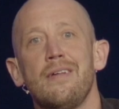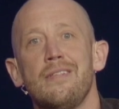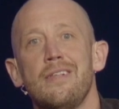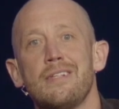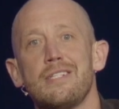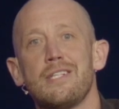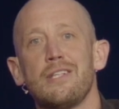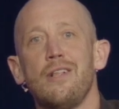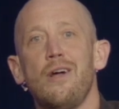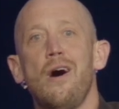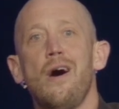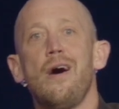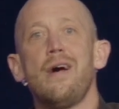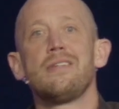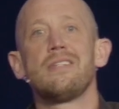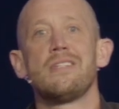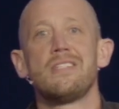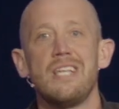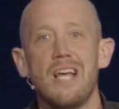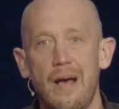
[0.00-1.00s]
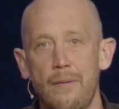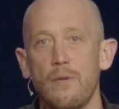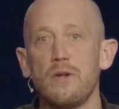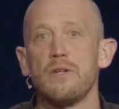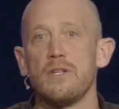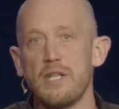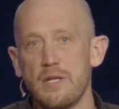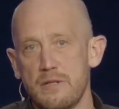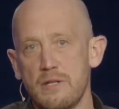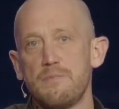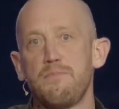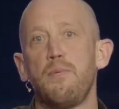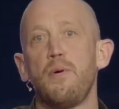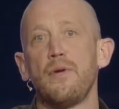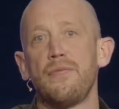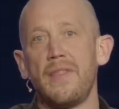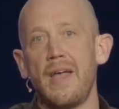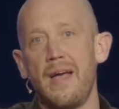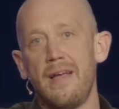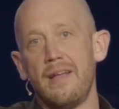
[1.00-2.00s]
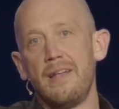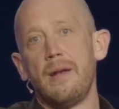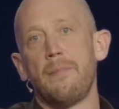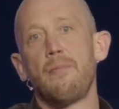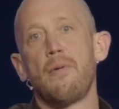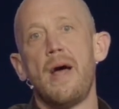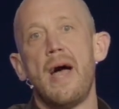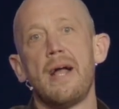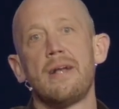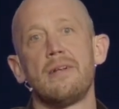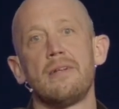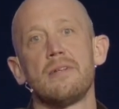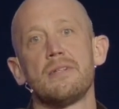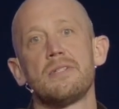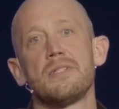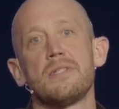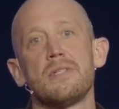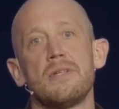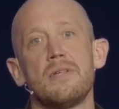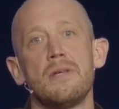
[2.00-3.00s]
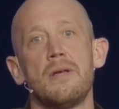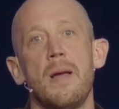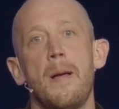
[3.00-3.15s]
this law. He says, yeah, let's put that into practice.